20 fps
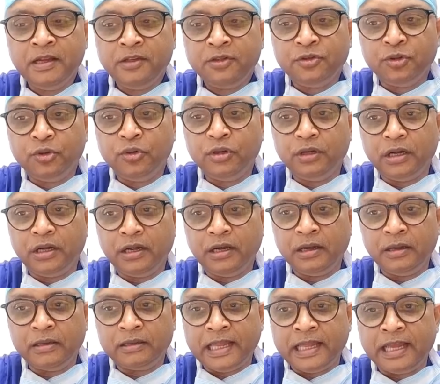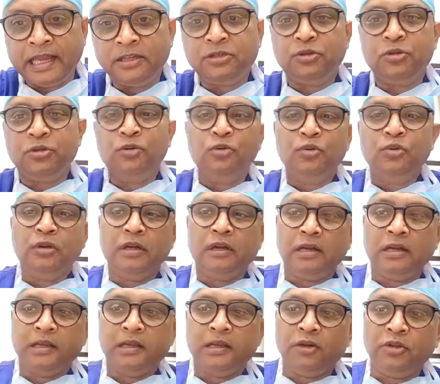So thanks to
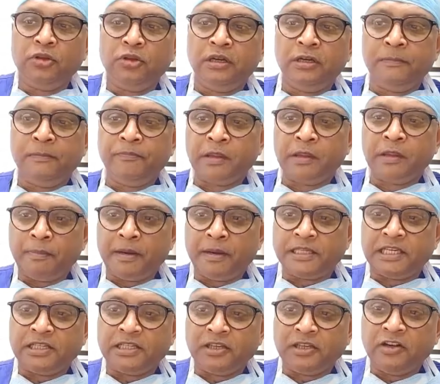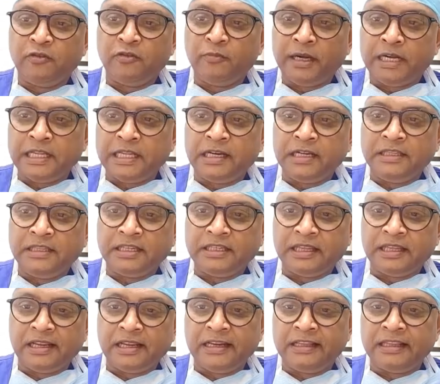the precision of materials
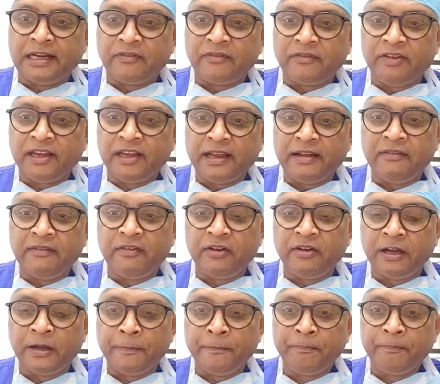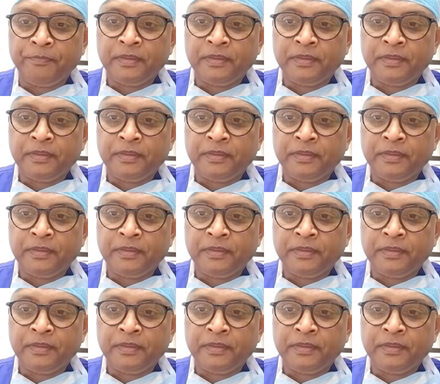engineering that we have